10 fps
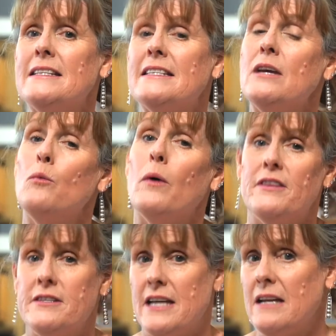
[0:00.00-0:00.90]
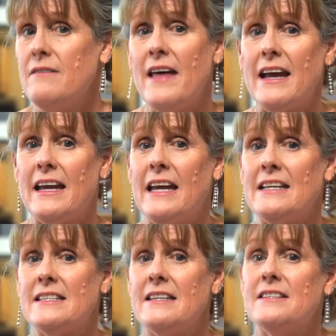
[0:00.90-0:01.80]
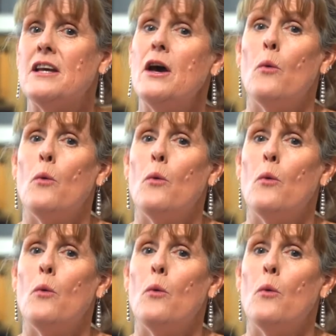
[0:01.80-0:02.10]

see what the date of that case is,